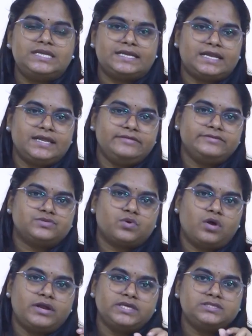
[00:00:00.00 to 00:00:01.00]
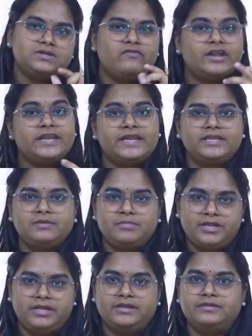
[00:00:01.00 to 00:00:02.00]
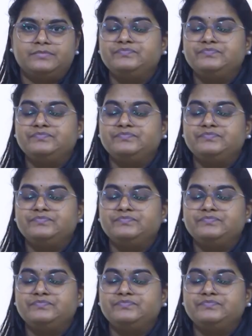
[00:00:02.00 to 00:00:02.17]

deadline is called as the 180 meridian.